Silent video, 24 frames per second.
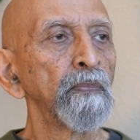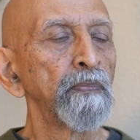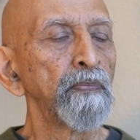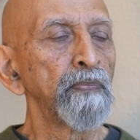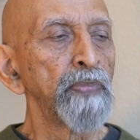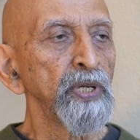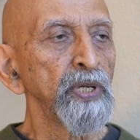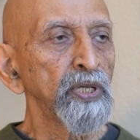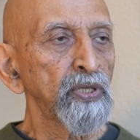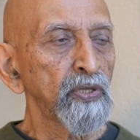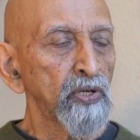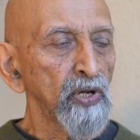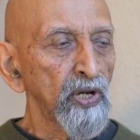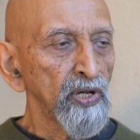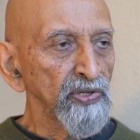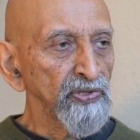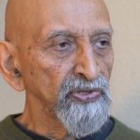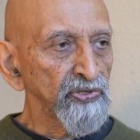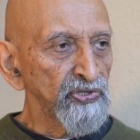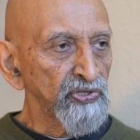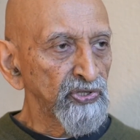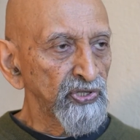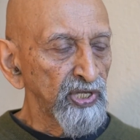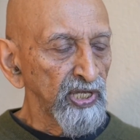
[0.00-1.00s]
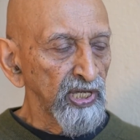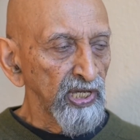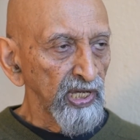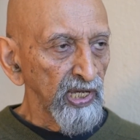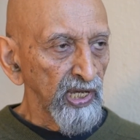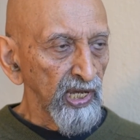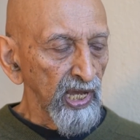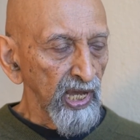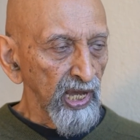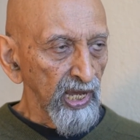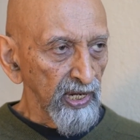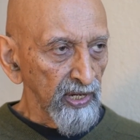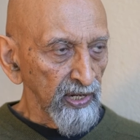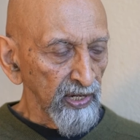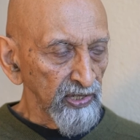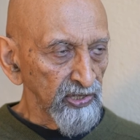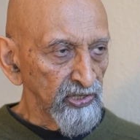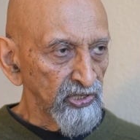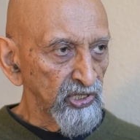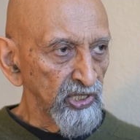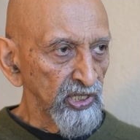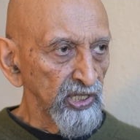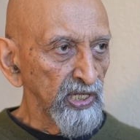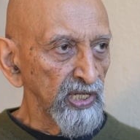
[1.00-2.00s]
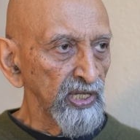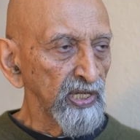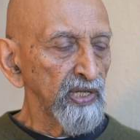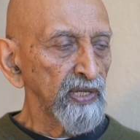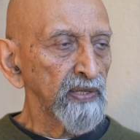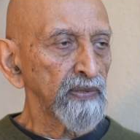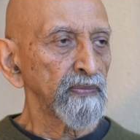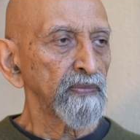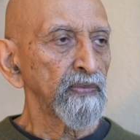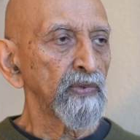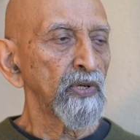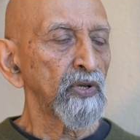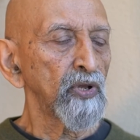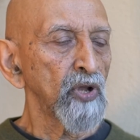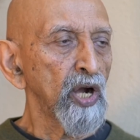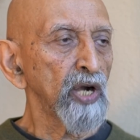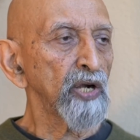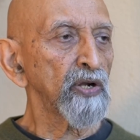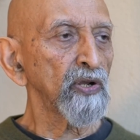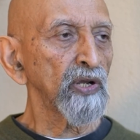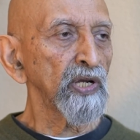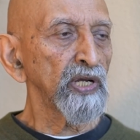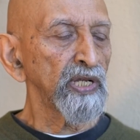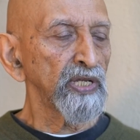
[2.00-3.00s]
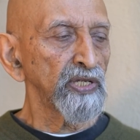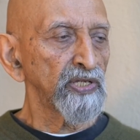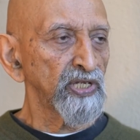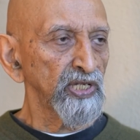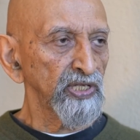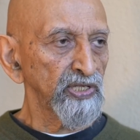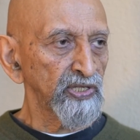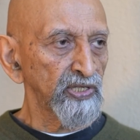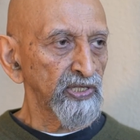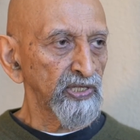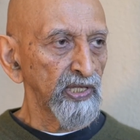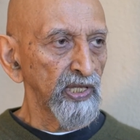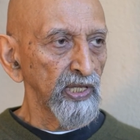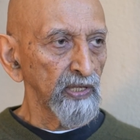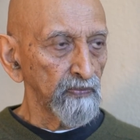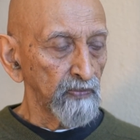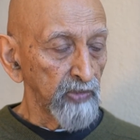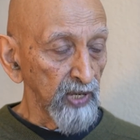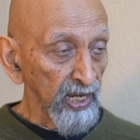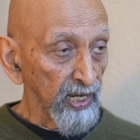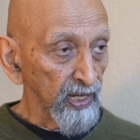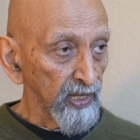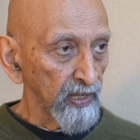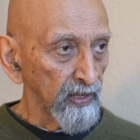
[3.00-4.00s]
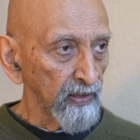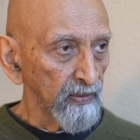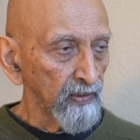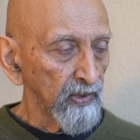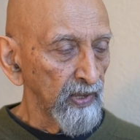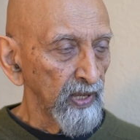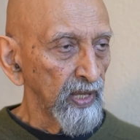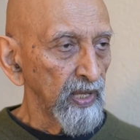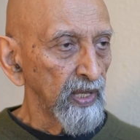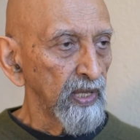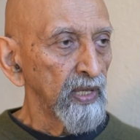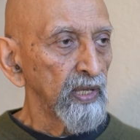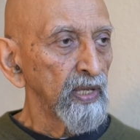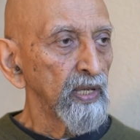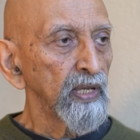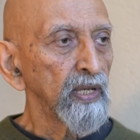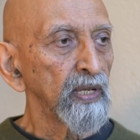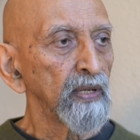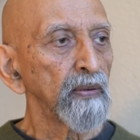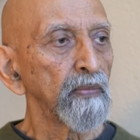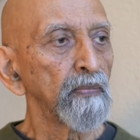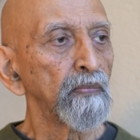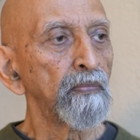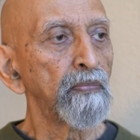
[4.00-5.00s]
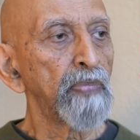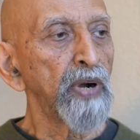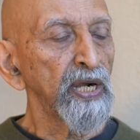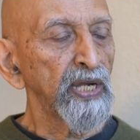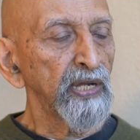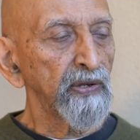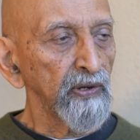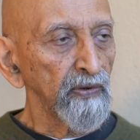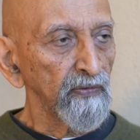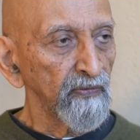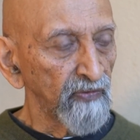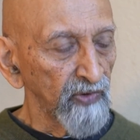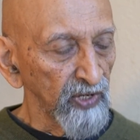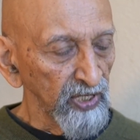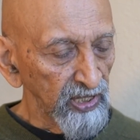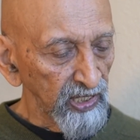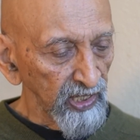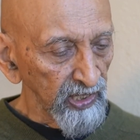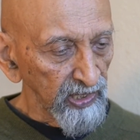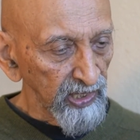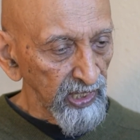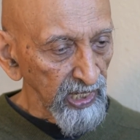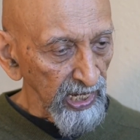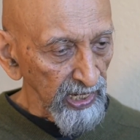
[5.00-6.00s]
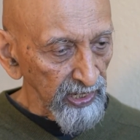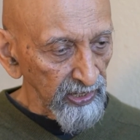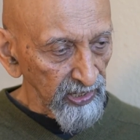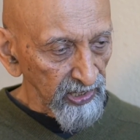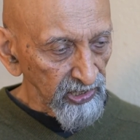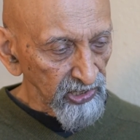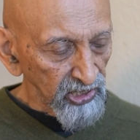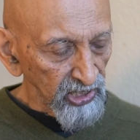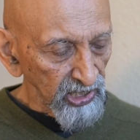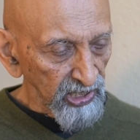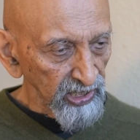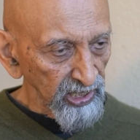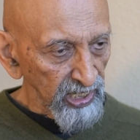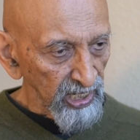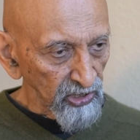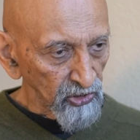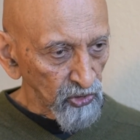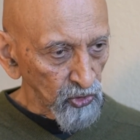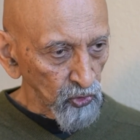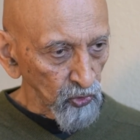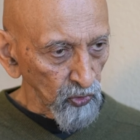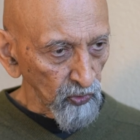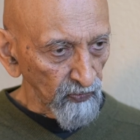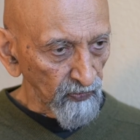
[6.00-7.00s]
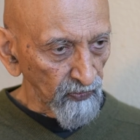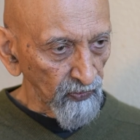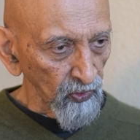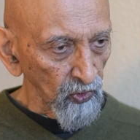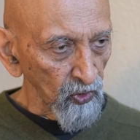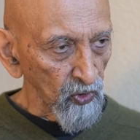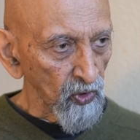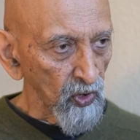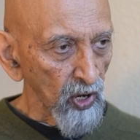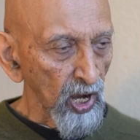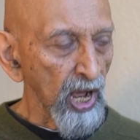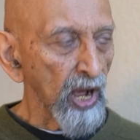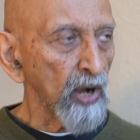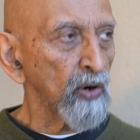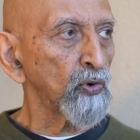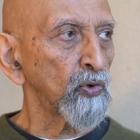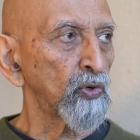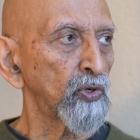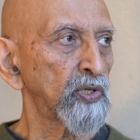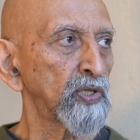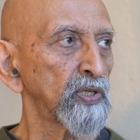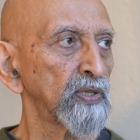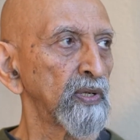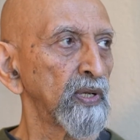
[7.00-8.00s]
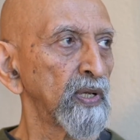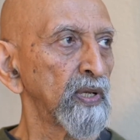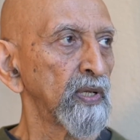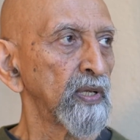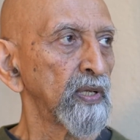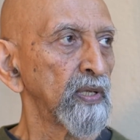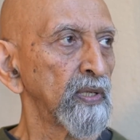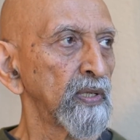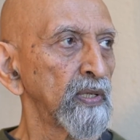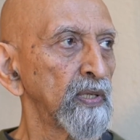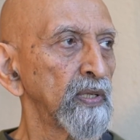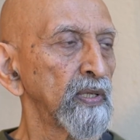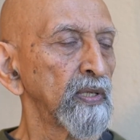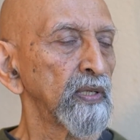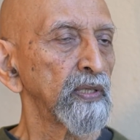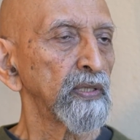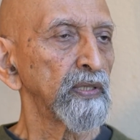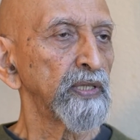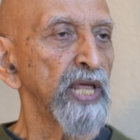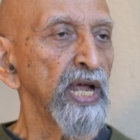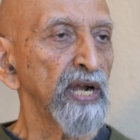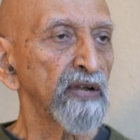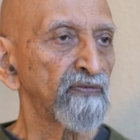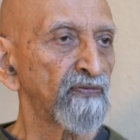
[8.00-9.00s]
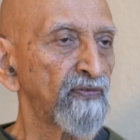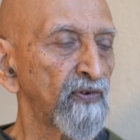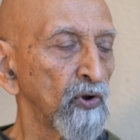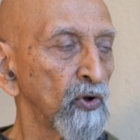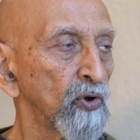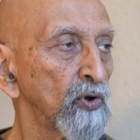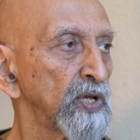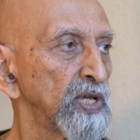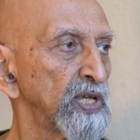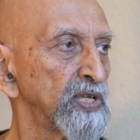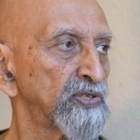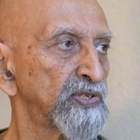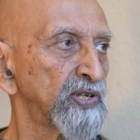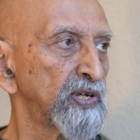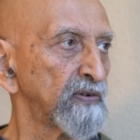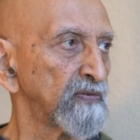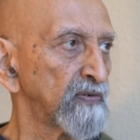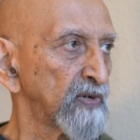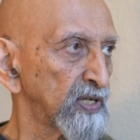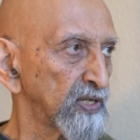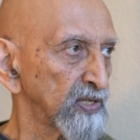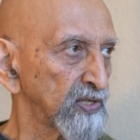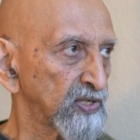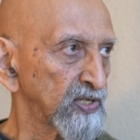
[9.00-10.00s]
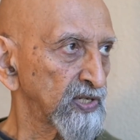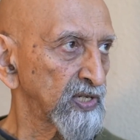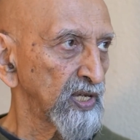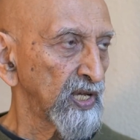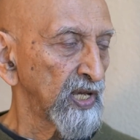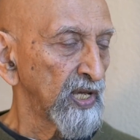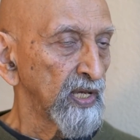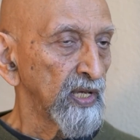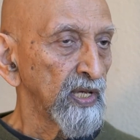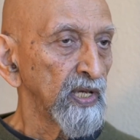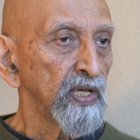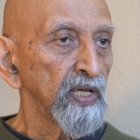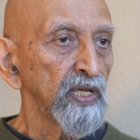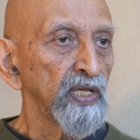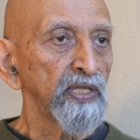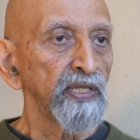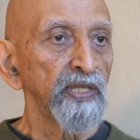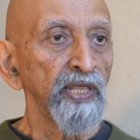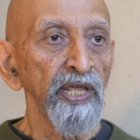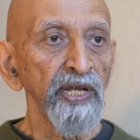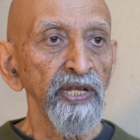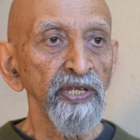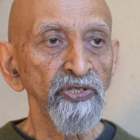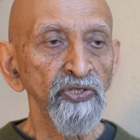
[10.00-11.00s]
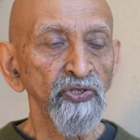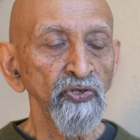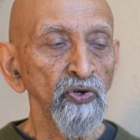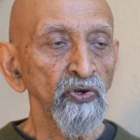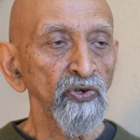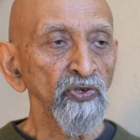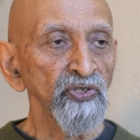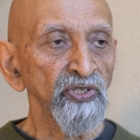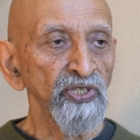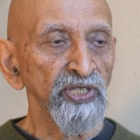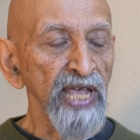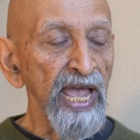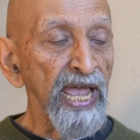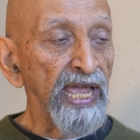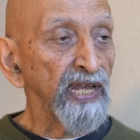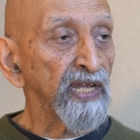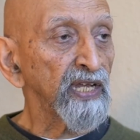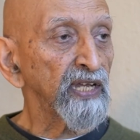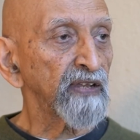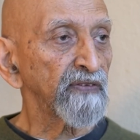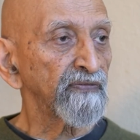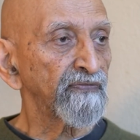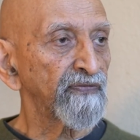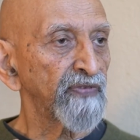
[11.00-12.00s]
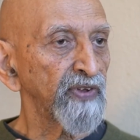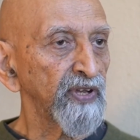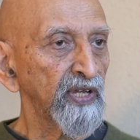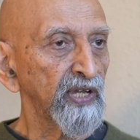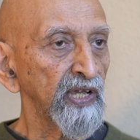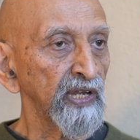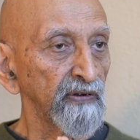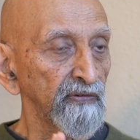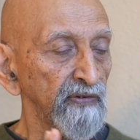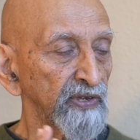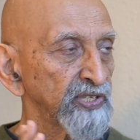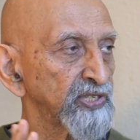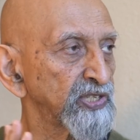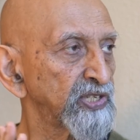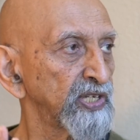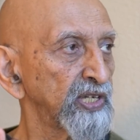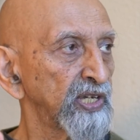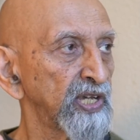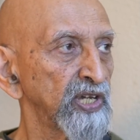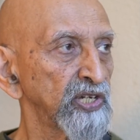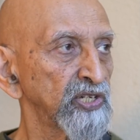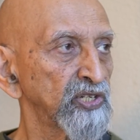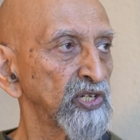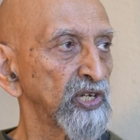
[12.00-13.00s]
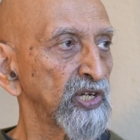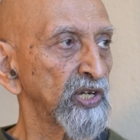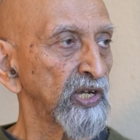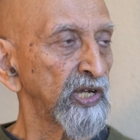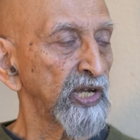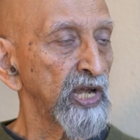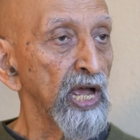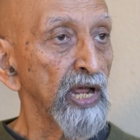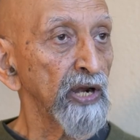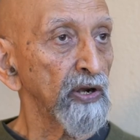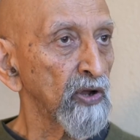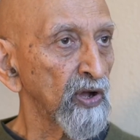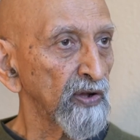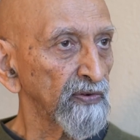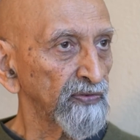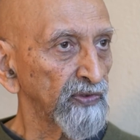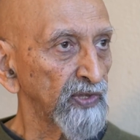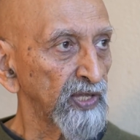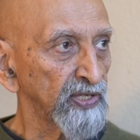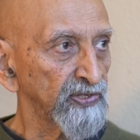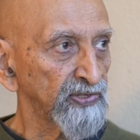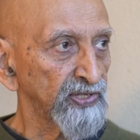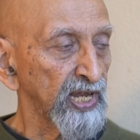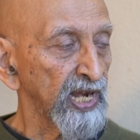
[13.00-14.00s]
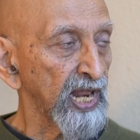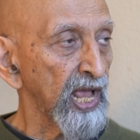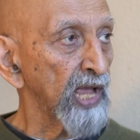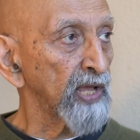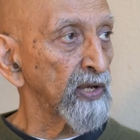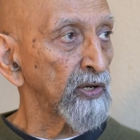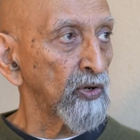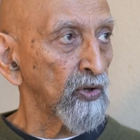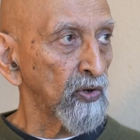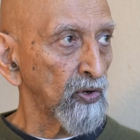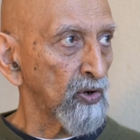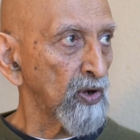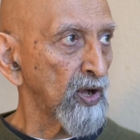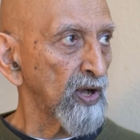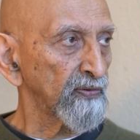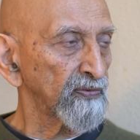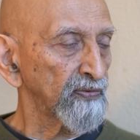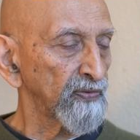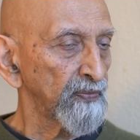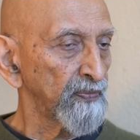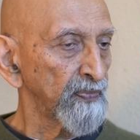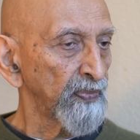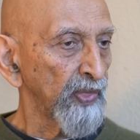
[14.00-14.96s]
Because the energy, not only just the blood, but with it the energy that should flow out, that flow is reversed. There is no scientific investigation done of this that I know of.